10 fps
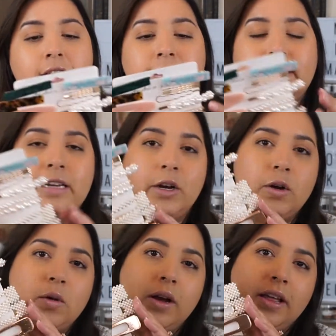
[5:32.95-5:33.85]

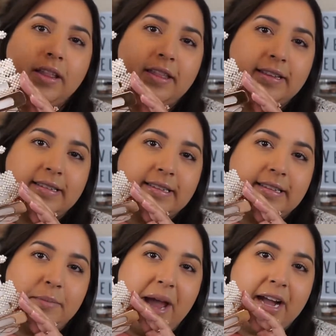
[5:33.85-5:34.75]
So this is
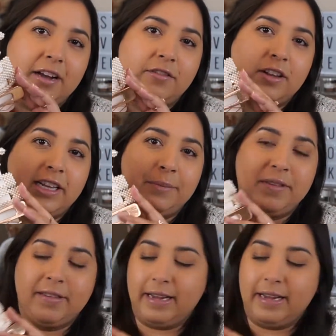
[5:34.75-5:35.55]
the pack of clips.